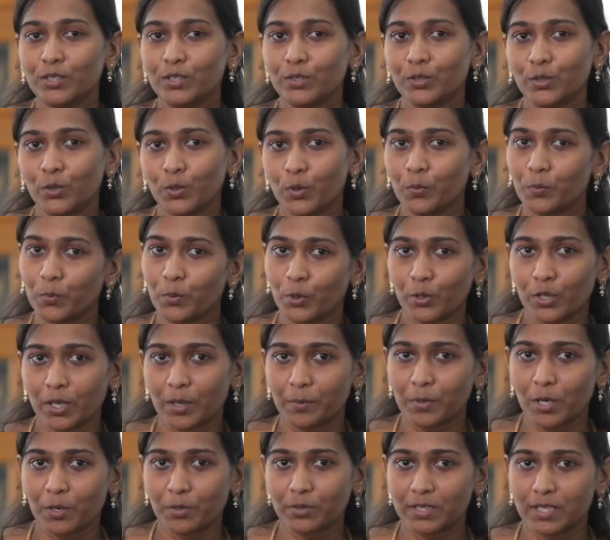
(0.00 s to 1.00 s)
to know more
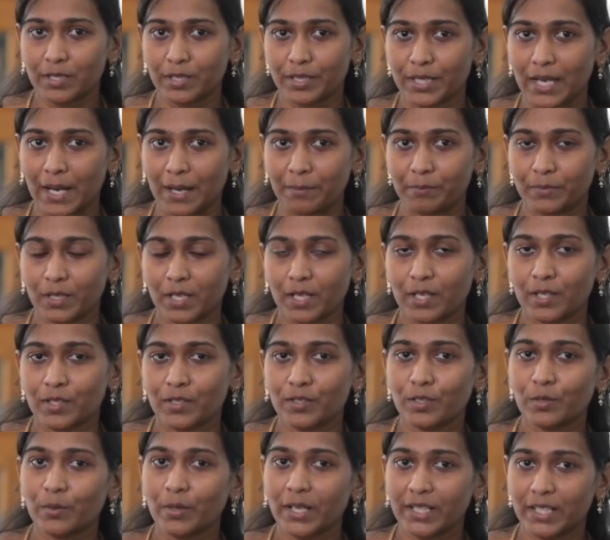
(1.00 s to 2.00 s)
about this app.
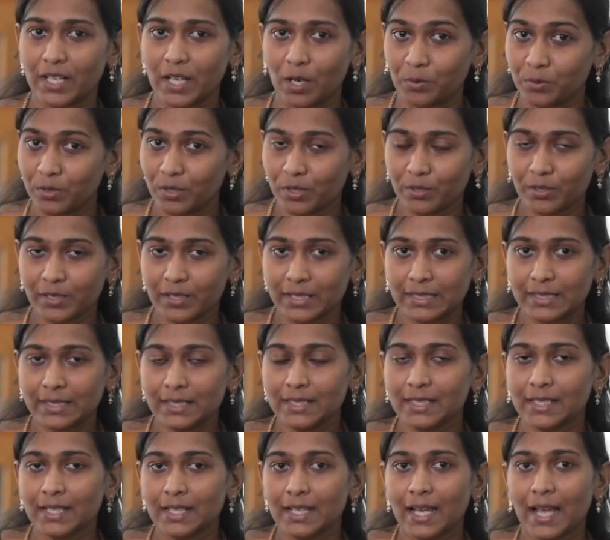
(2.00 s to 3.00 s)
So I downloaded
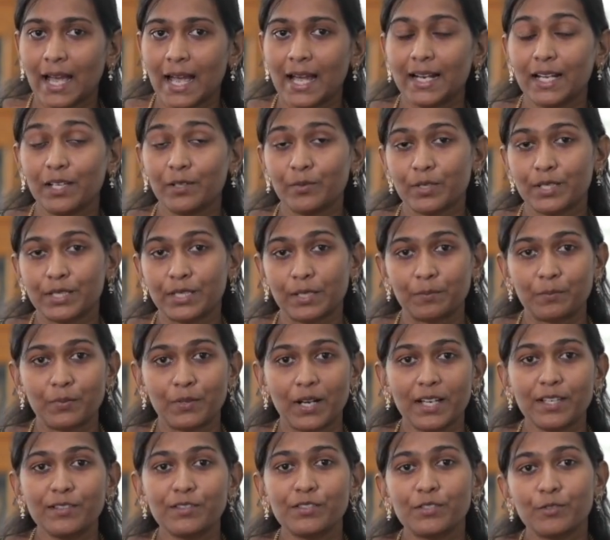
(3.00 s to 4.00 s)
it and I was
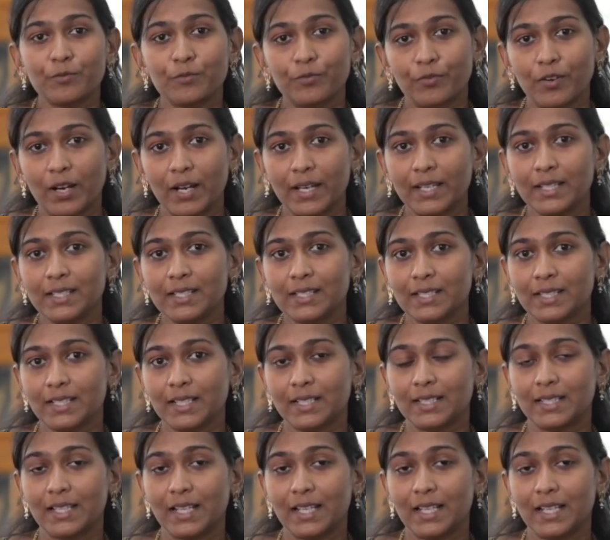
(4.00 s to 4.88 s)
surprised to find that